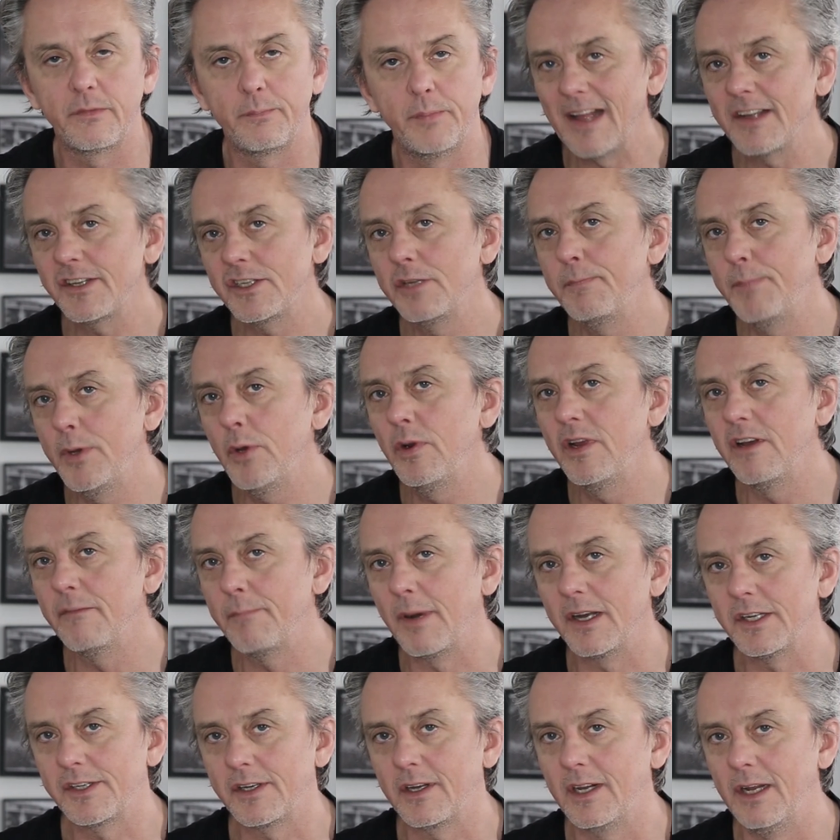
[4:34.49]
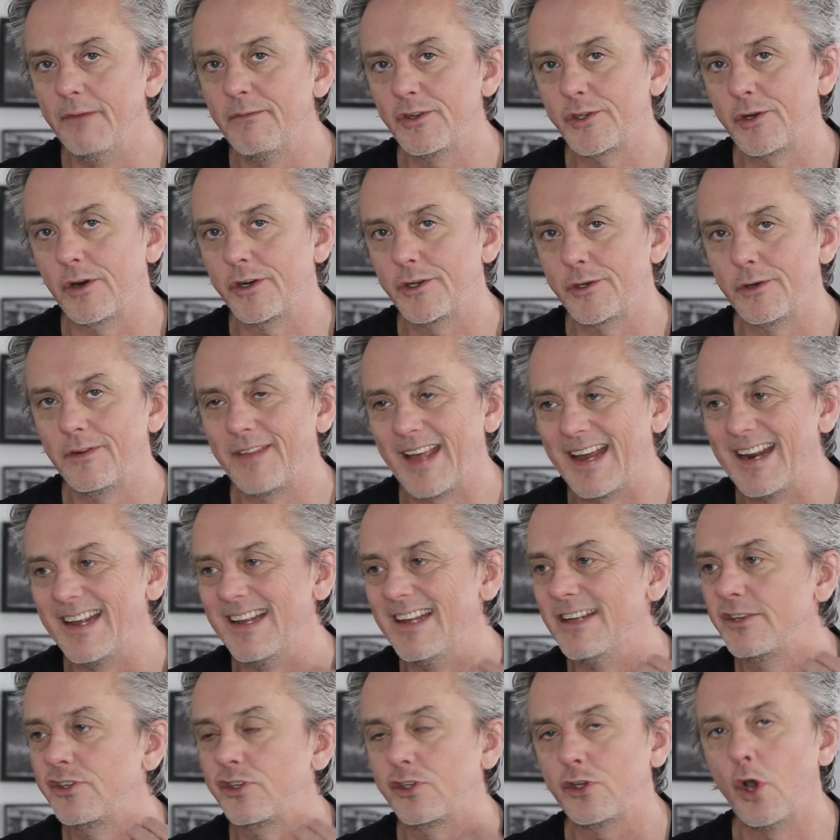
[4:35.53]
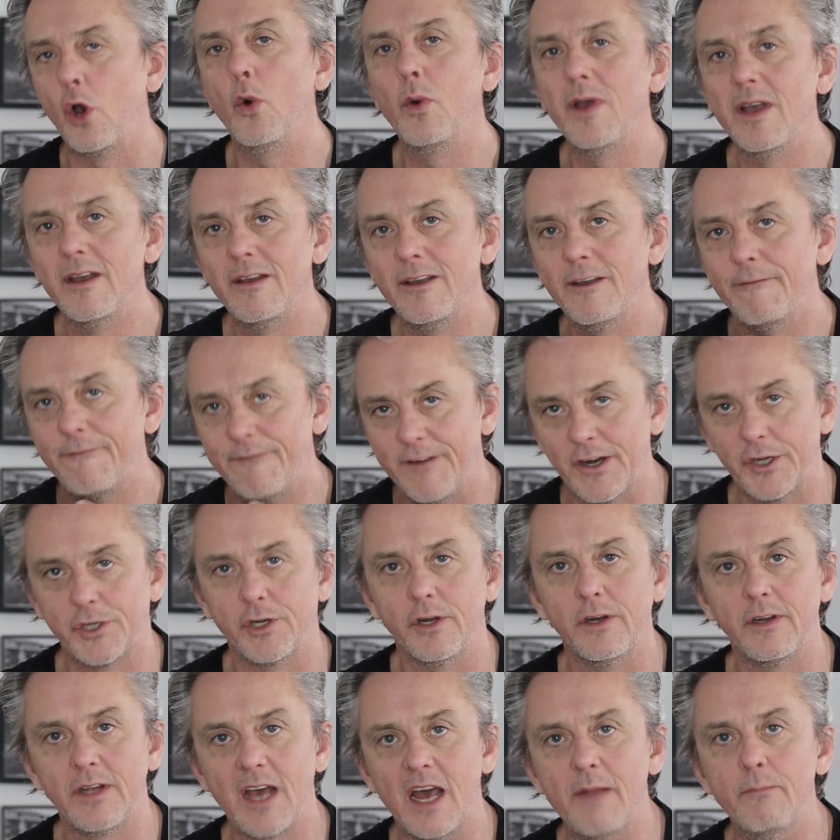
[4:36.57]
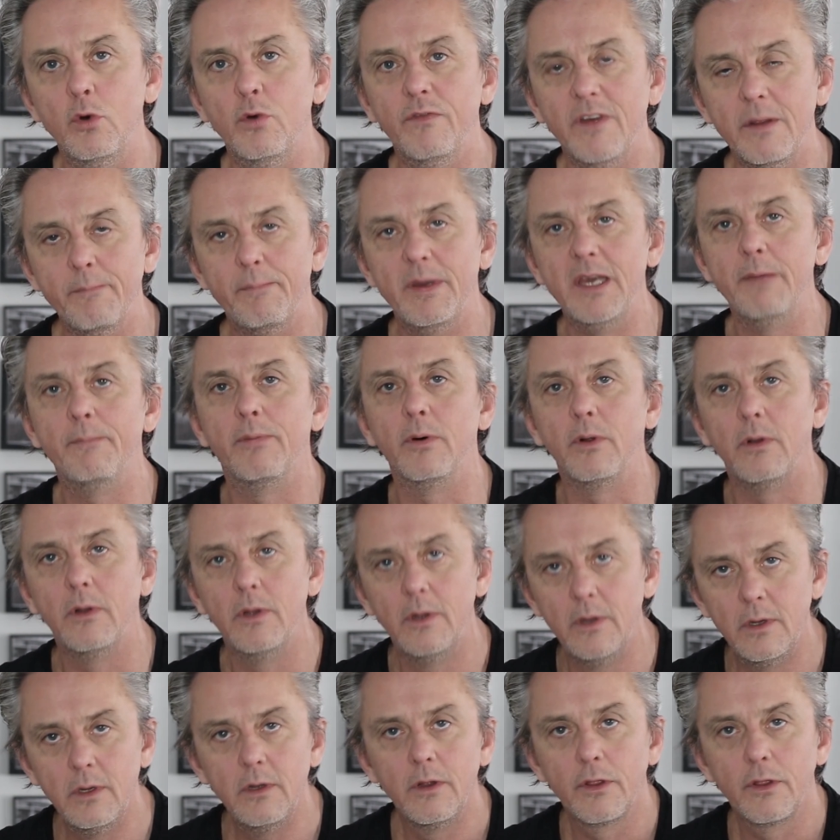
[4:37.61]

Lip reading: But that's the beauty of bicycle infrastructure, that it is so efficient at moving people